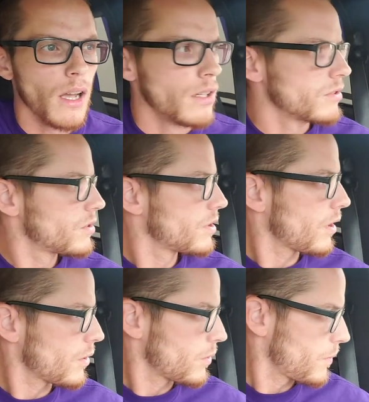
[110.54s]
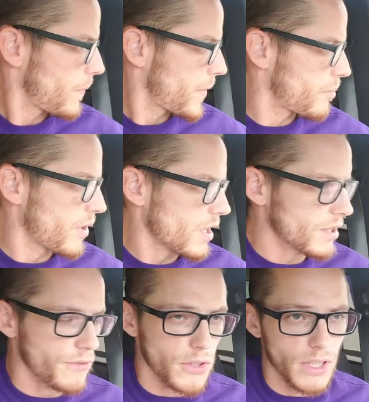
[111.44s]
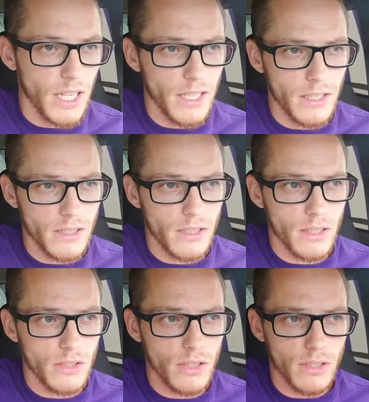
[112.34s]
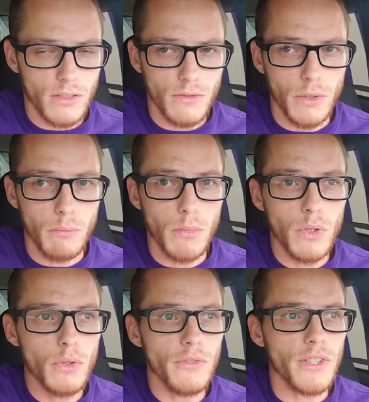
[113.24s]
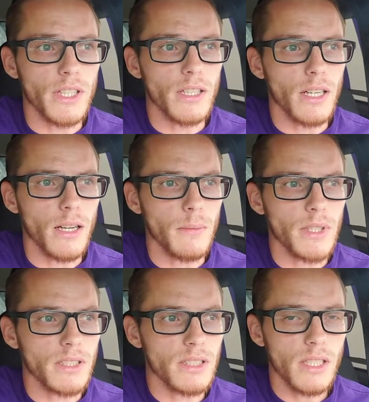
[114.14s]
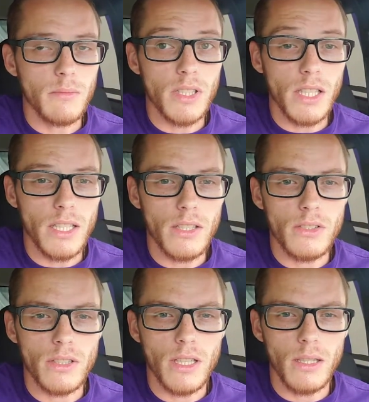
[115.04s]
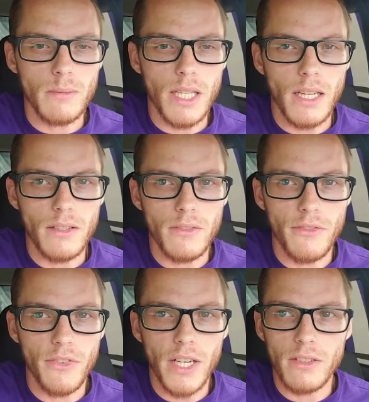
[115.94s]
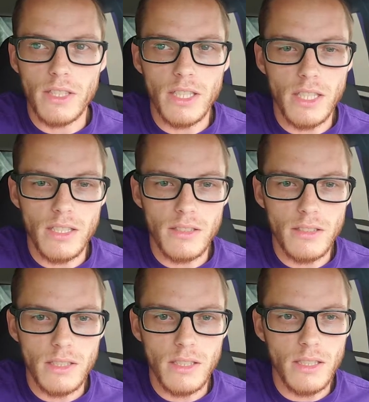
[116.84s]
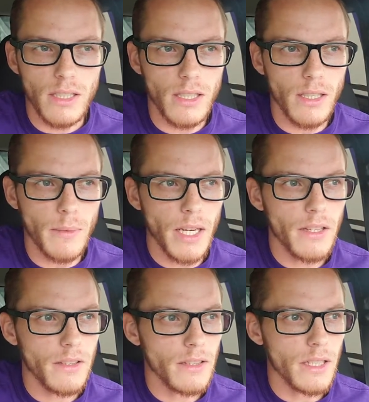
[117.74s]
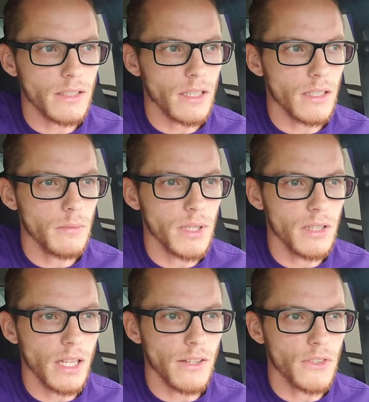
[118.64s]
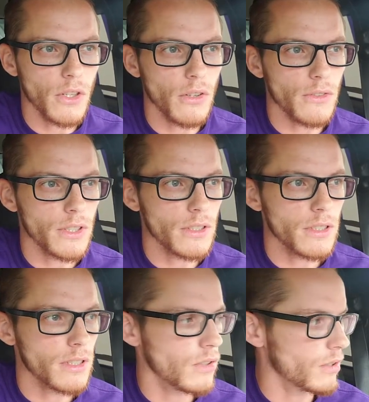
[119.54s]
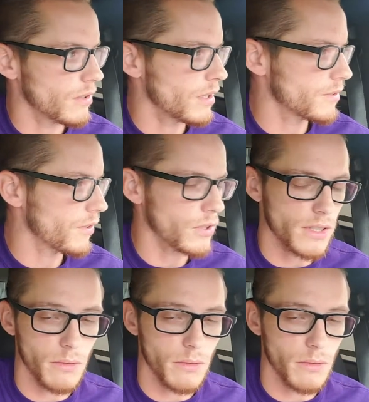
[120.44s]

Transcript: So the project for today is to just remove it. It seems like it should come down fairly easily. Anything that's going to be left over as far as the